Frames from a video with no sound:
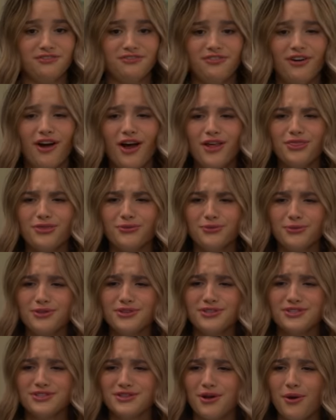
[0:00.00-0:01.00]
fought through
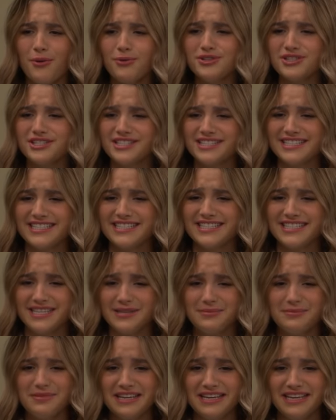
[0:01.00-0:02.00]
the snow just to see
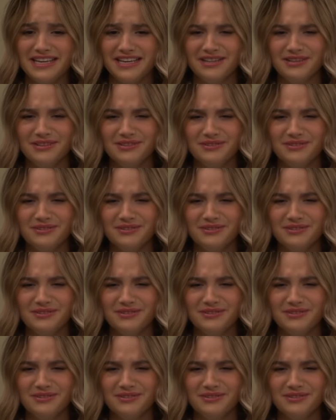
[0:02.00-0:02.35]
me.